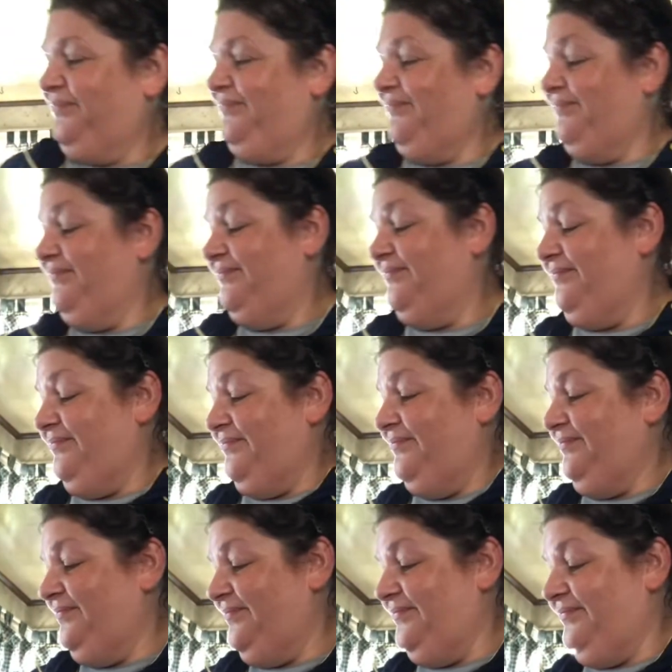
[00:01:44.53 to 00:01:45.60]

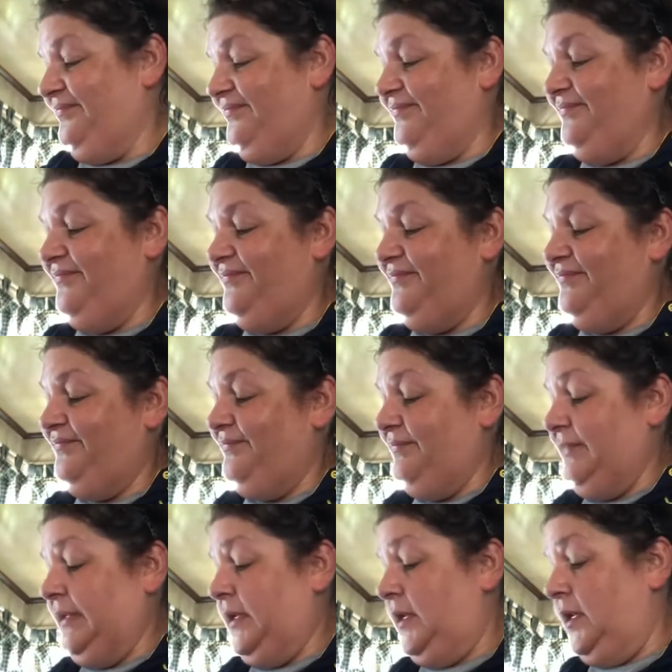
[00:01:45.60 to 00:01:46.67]

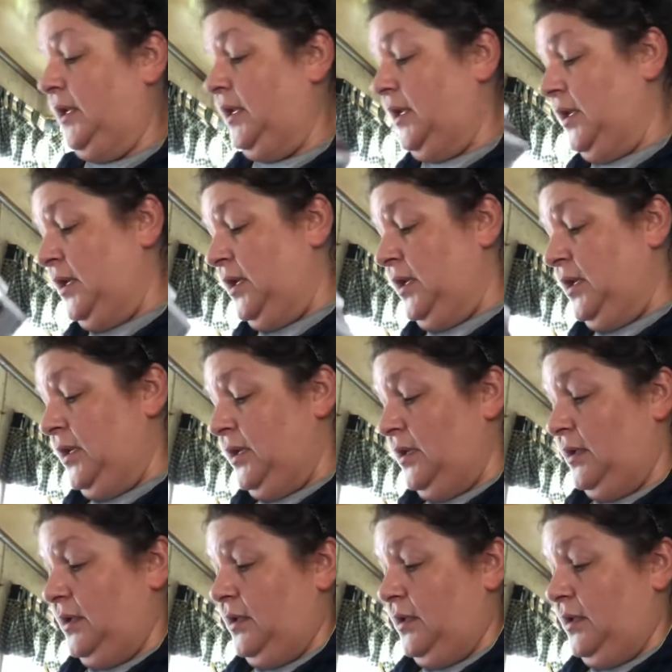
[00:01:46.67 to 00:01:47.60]
Nothing is said.